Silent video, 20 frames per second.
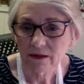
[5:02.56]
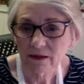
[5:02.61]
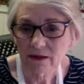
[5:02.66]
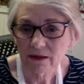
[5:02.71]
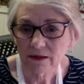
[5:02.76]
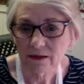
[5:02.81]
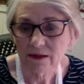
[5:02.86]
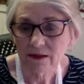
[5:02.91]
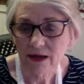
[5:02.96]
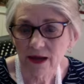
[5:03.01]

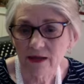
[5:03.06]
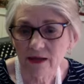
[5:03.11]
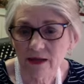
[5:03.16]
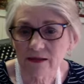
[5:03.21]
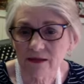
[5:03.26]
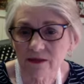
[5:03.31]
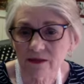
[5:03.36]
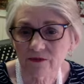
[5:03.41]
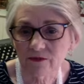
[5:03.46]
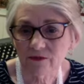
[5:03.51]
the
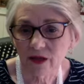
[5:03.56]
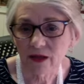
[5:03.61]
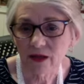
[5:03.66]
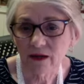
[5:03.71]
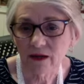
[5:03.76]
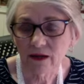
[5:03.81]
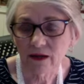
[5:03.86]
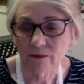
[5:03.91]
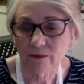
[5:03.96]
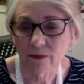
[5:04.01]
task of
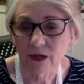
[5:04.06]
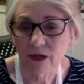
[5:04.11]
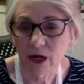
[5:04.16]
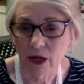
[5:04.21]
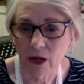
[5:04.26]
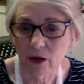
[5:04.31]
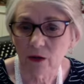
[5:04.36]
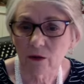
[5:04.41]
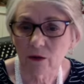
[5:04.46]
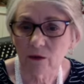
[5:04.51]
letting him
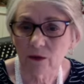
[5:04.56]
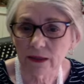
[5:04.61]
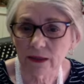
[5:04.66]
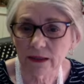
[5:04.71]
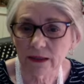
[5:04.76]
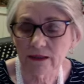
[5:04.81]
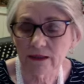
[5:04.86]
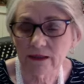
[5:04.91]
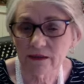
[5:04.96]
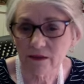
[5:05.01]
go in
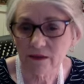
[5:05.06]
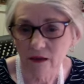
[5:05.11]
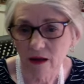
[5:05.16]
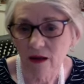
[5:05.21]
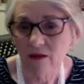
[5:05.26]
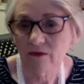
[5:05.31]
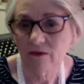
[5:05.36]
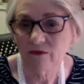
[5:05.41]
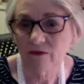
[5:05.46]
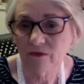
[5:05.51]
this
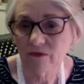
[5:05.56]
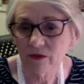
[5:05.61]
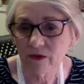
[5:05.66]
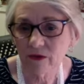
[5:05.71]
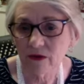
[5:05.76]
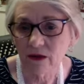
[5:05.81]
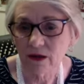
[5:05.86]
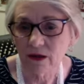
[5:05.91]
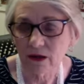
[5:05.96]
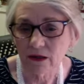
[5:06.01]
life,
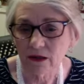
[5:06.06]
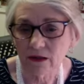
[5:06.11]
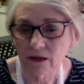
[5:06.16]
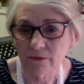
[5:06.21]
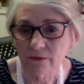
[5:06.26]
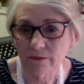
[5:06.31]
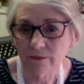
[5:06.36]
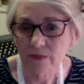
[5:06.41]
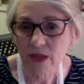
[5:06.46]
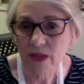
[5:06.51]

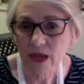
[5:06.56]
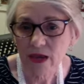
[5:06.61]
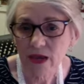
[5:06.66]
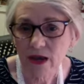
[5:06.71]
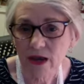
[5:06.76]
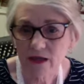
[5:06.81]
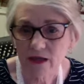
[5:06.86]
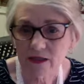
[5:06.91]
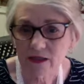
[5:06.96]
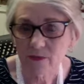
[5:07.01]

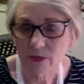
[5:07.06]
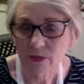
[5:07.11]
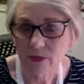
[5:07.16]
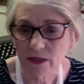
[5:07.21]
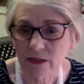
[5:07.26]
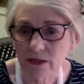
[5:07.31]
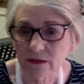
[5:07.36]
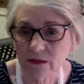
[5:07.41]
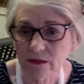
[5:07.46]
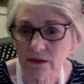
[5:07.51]
has
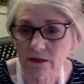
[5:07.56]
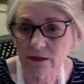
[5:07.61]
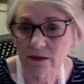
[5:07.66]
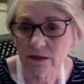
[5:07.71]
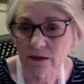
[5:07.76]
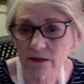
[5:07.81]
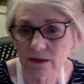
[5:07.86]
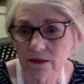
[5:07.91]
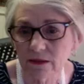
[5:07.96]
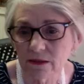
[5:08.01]
been
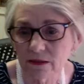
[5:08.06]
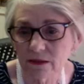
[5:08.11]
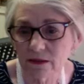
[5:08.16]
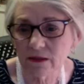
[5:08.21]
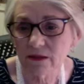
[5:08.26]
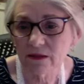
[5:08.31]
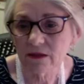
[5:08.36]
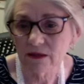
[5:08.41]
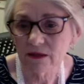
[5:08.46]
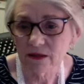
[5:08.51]

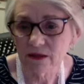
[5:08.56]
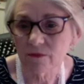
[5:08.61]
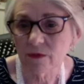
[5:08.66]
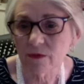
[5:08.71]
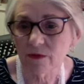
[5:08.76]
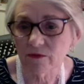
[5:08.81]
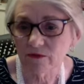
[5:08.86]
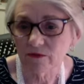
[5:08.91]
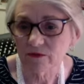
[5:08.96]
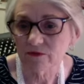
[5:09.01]
the theme
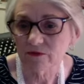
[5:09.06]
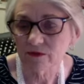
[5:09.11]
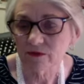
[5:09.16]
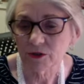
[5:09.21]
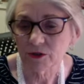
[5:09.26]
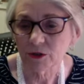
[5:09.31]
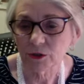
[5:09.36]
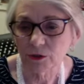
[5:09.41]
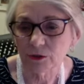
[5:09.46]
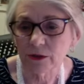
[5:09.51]
of the
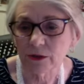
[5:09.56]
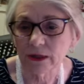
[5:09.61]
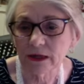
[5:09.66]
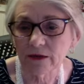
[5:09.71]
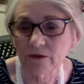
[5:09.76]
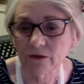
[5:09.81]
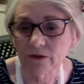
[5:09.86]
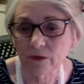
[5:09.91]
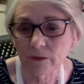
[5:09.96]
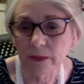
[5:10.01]
journey
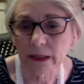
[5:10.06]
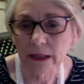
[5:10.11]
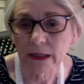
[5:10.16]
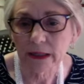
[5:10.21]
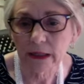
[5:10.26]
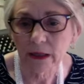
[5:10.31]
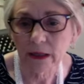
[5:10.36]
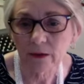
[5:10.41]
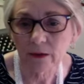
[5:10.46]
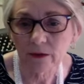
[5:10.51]
for me
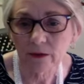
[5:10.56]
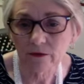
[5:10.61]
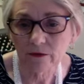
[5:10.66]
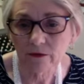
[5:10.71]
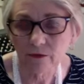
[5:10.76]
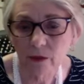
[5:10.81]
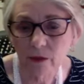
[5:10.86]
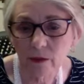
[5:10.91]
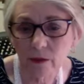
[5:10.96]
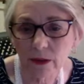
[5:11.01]
going
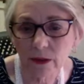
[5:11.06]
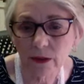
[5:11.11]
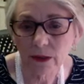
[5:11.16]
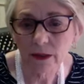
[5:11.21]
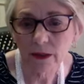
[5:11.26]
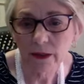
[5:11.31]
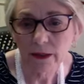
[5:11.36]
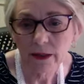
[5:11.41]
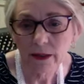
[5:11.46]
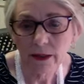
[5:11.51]
forward.
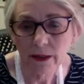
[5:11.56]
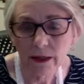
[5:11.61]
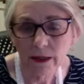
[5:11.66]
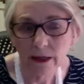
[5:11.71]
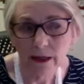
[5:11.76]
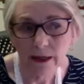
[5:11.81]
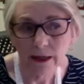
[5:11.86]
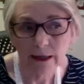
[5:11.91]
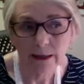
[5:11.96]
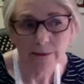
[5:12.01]

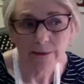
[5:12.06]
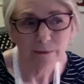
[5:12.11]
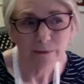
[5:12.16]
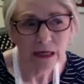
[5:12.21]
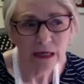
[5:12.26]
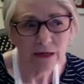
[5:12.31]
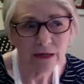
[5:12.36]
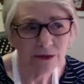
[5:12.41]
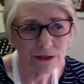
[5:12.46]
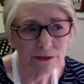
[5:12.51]

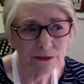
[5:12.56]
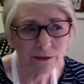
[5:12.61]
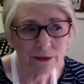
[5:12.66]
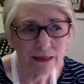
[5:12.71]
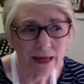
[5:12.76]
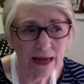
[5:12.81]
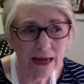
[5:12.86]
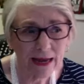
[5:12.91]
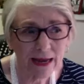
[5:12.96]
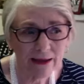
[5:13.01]
I also want
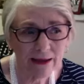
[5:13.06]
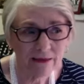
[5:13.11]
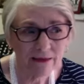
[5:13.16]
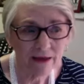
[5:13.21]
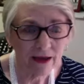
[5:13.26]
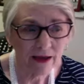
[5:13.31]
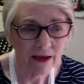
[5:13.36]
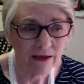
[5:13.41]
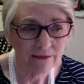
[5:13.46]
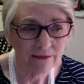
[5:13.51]
to add
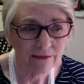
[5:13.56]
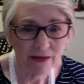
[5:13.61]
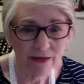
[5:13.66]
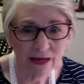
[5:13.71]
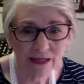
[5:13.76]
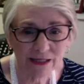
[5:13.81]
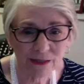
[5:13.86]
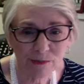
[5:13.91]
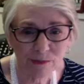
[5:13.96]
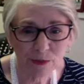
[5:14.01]
that
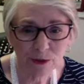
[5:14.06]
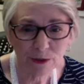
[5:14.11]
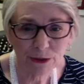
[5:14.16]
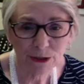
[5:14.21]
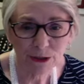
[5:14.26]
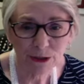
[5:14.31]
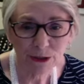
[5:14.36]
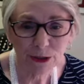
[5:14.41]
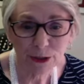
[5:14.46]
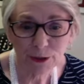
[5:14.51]
as a
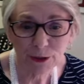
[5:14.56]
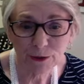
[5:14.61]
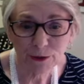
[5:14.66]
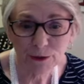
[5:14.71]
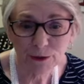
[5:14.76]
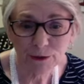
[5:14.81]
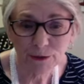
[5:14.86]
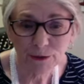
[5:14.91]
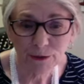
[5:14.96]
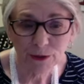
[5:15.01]
person
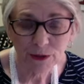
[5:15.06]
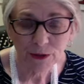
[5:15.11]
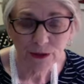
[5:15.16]
who